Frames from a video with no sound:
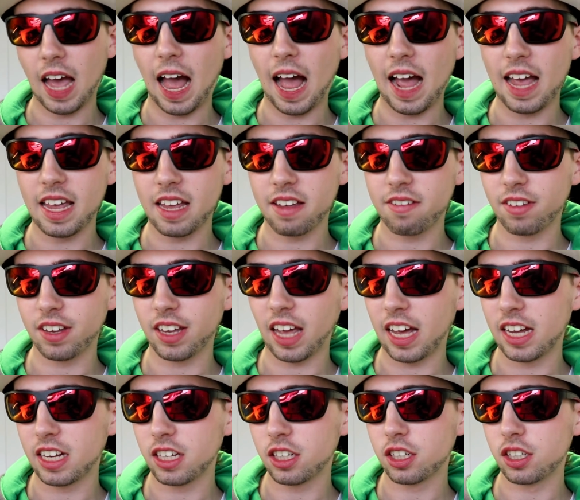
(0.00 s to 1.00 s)

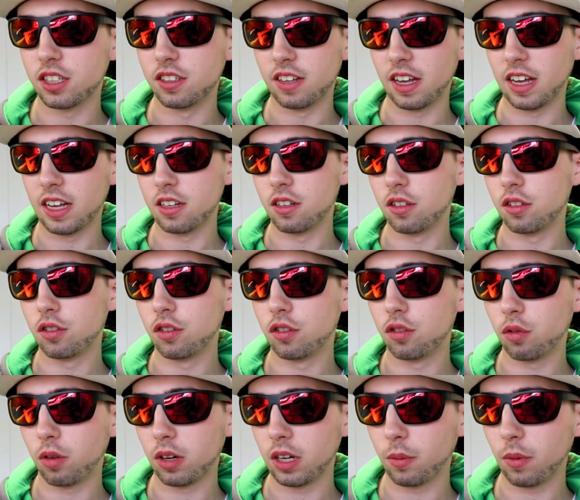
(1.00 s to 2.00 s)

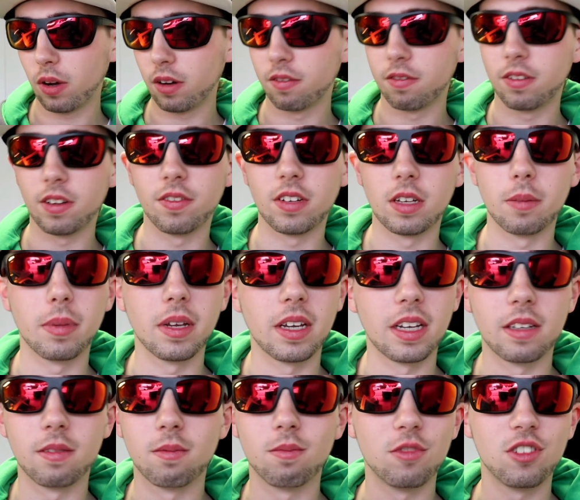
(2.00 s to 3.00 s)

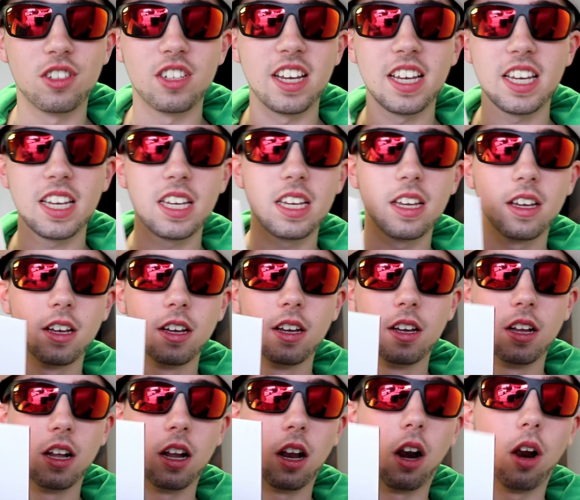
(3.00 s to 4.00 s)
AVH-Z2150BT.
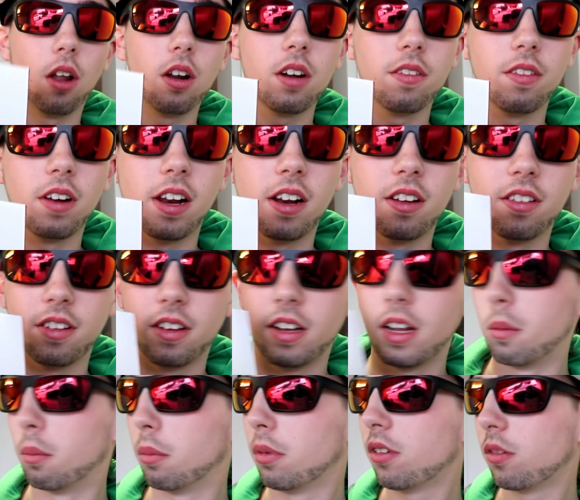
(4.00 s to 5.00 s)
A lot of letters and
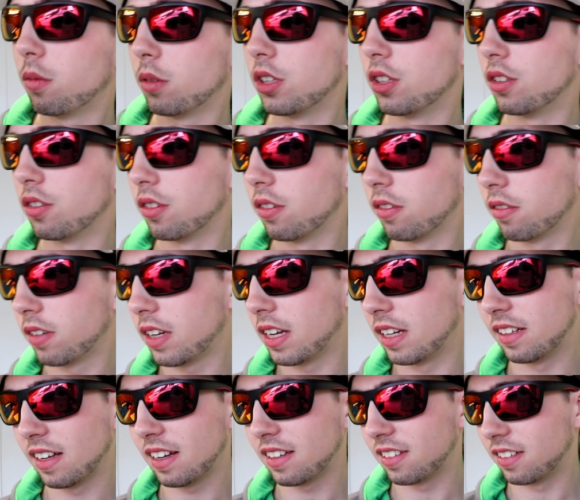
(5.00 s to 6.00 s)
numbers, which is
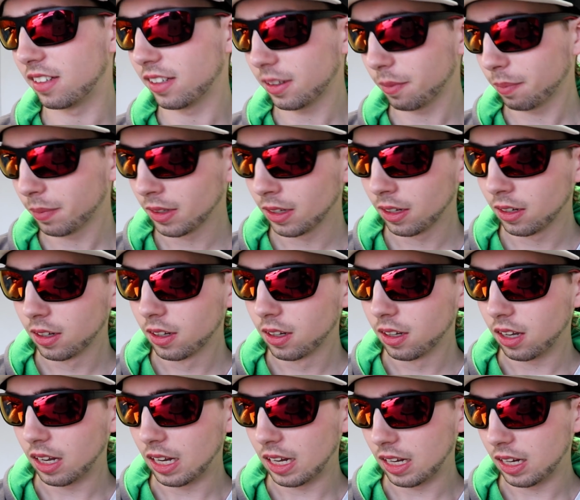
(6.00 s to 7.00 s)
fantastic.
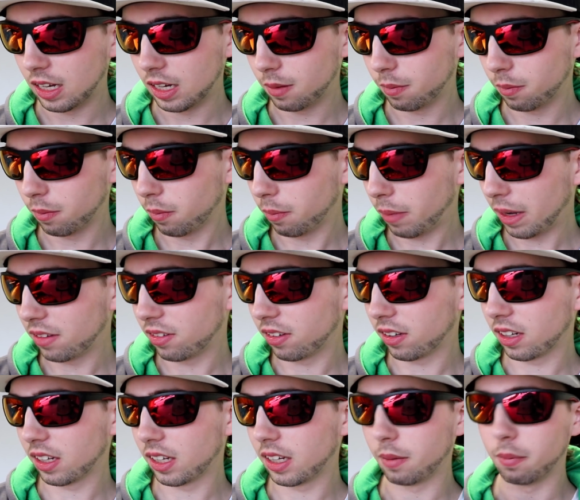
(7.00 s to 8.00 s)

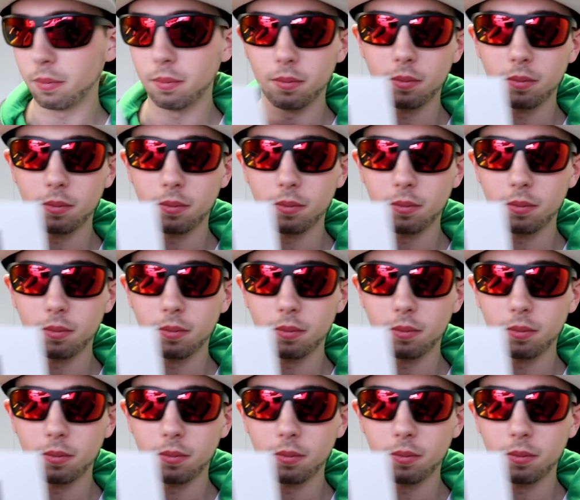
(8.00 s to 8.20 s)
Basically,